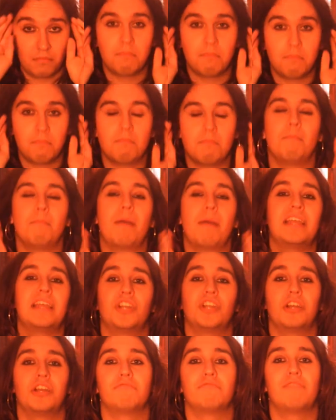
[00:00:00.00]

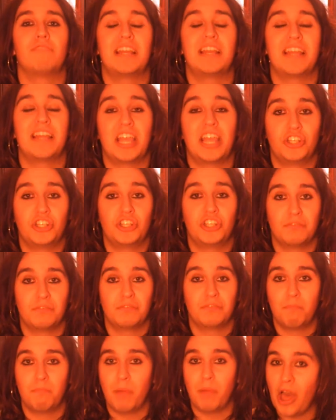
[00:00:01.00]
major
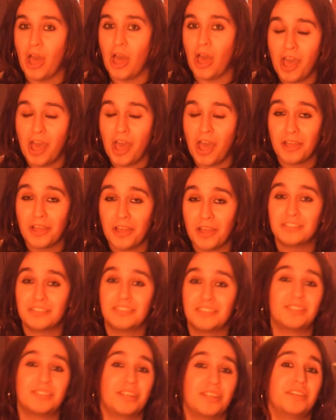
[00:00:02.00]
radiation
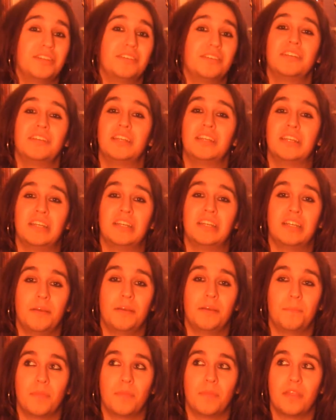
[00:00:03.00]
burns, and
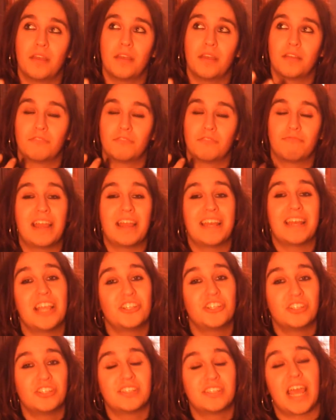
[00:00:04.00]
the
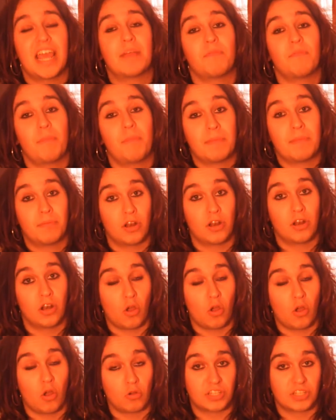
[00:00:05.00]
radiation stayed with people a
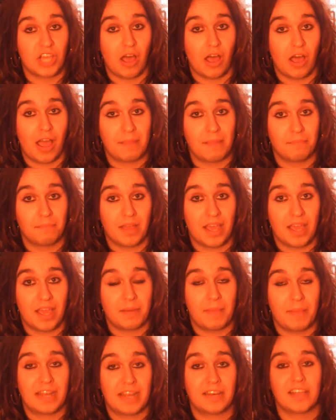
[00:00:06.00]
long time. And I
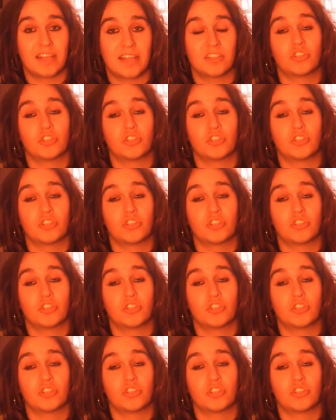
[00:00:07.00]
mean, there's a